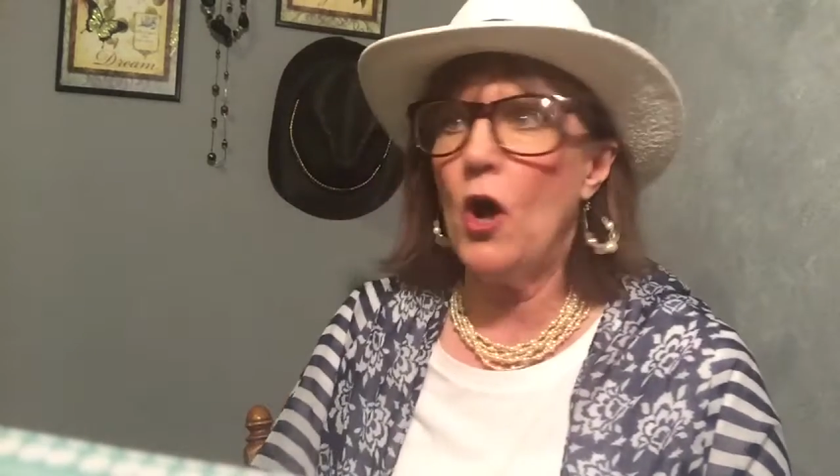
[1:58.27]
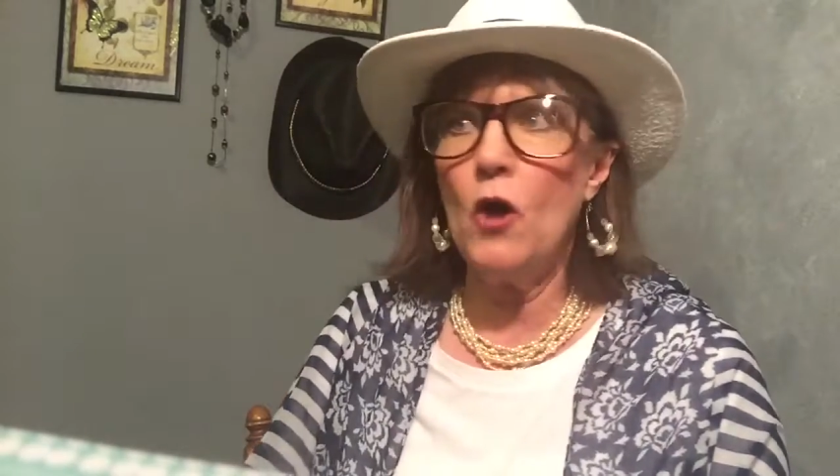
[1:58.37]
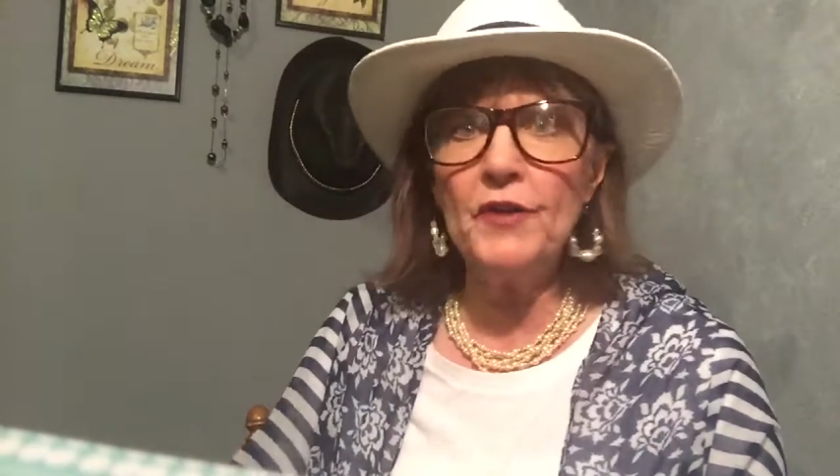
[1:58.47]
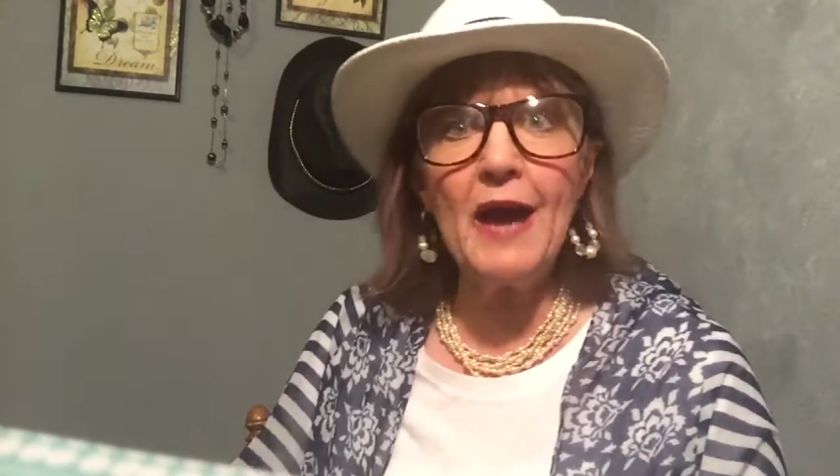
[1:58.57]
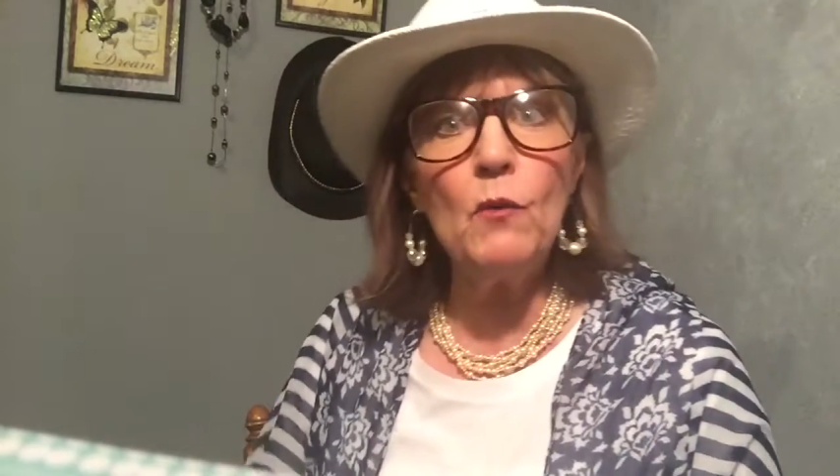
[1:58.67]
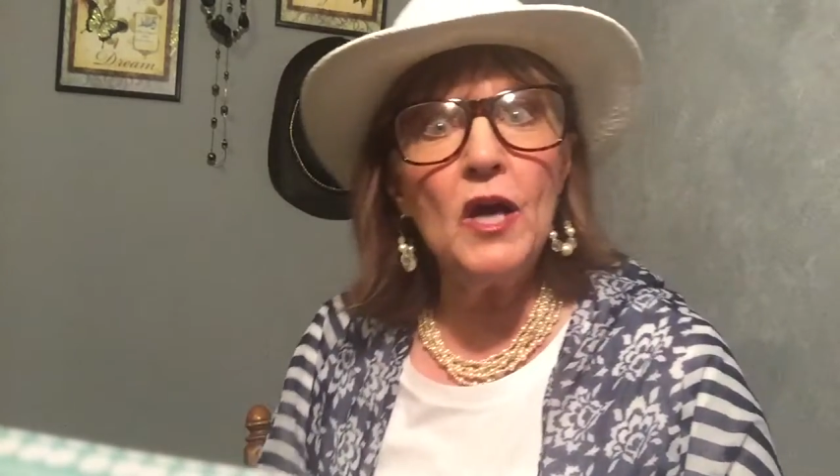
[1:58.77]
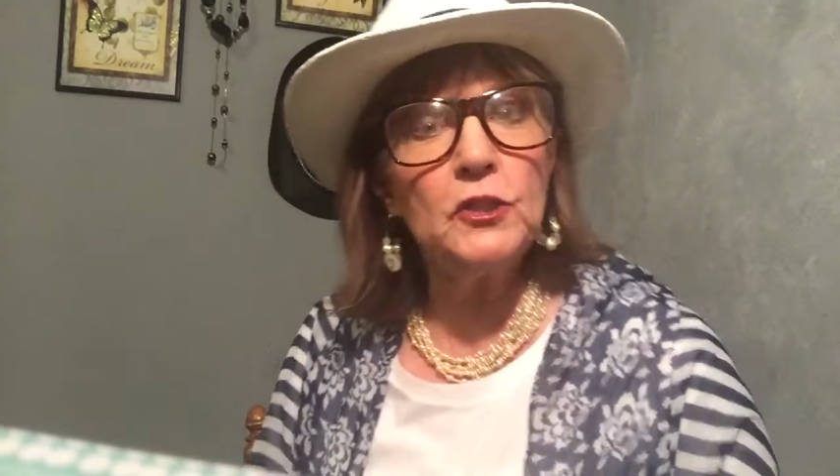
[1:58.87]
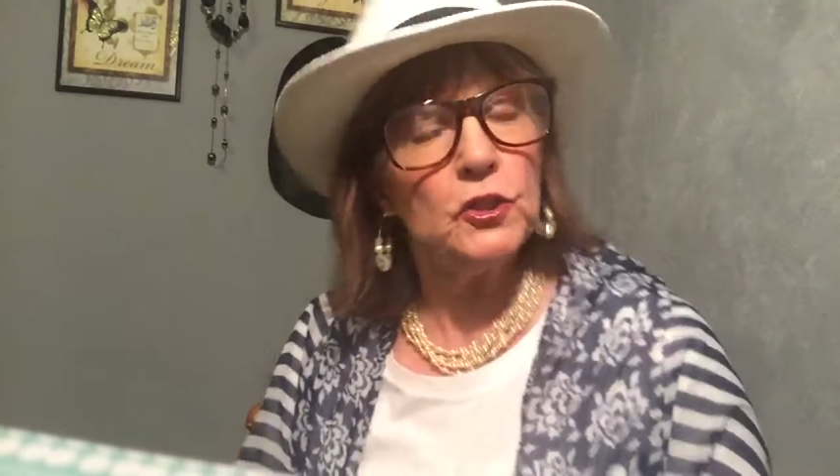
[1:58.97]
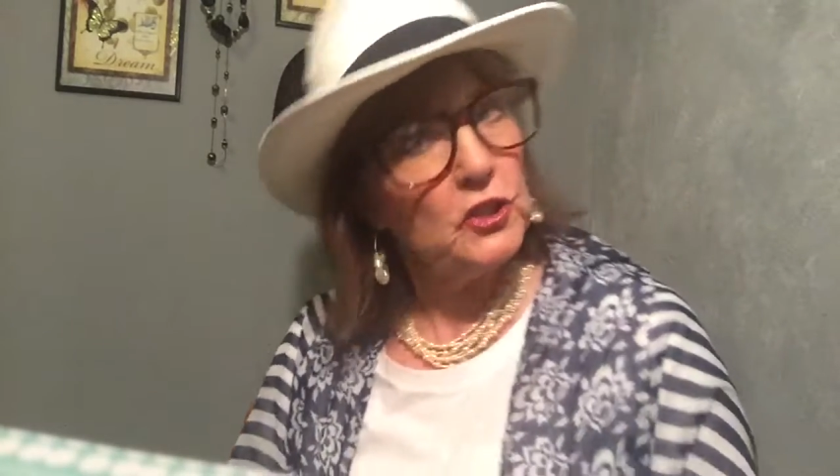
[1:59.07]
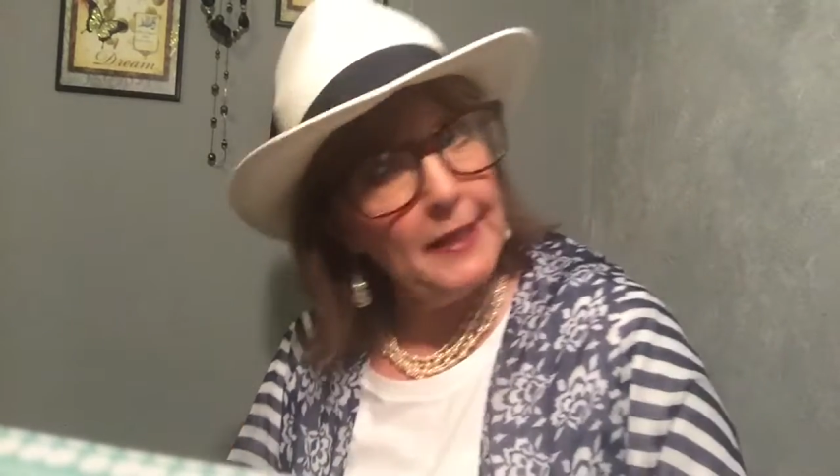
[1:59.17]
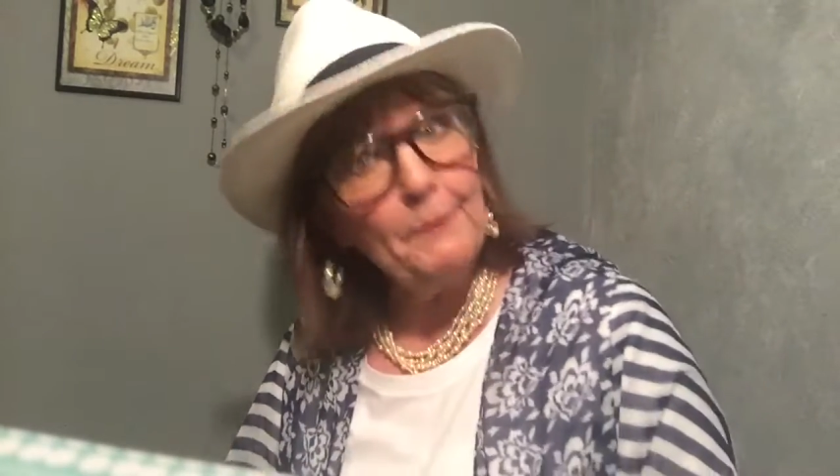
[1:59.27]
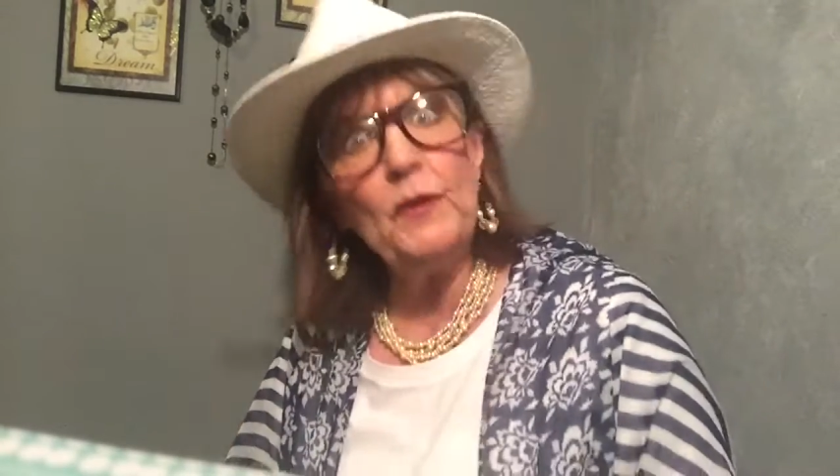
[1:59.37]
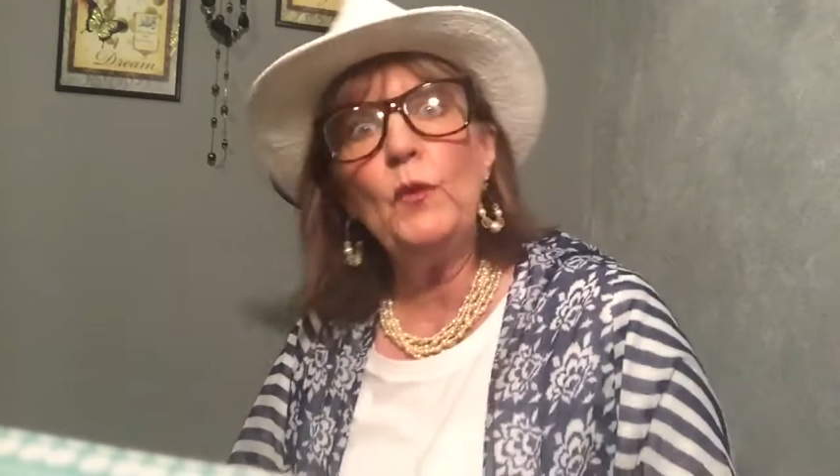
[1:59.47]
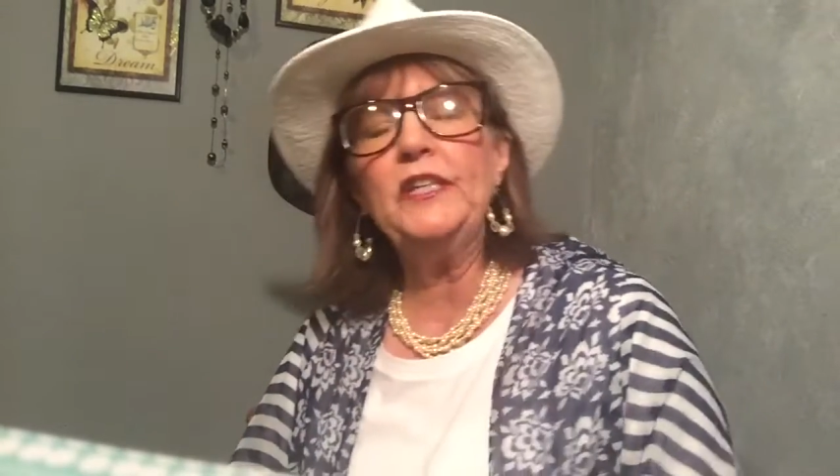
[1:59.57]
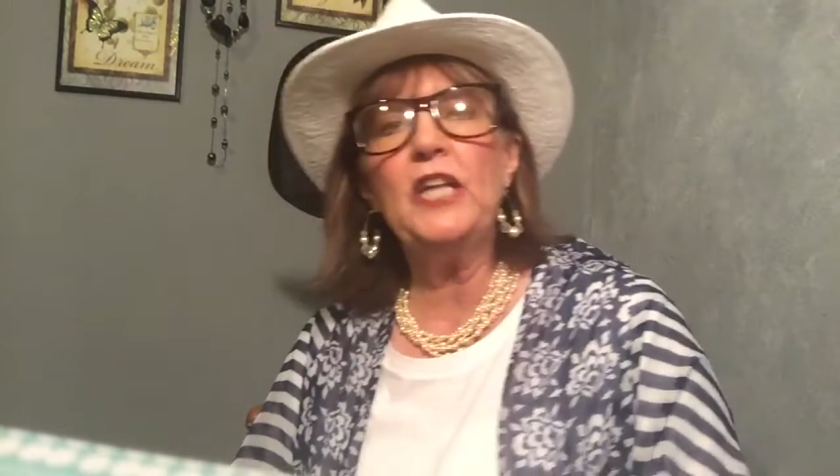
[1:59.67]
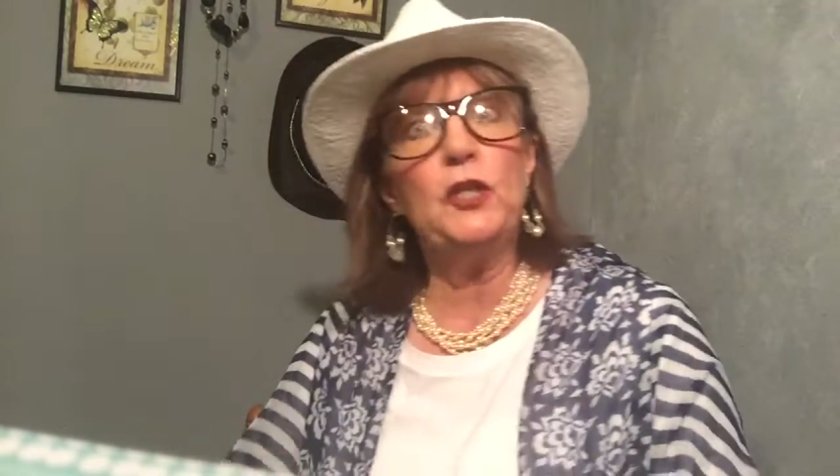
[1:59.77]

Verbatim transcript: all night while you're sleeping when you